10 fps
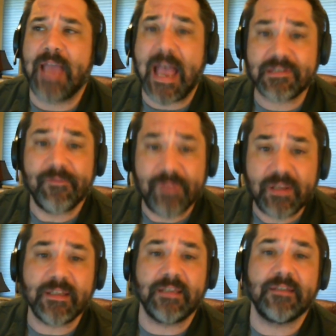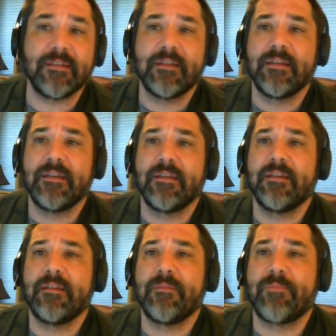As a villain,
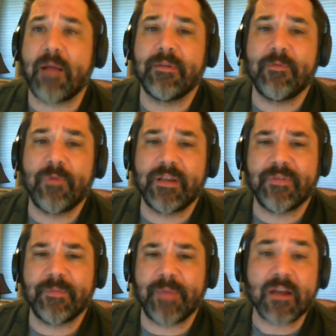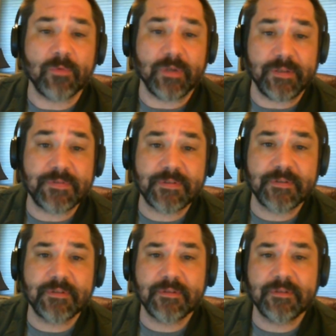probably one of the better ones.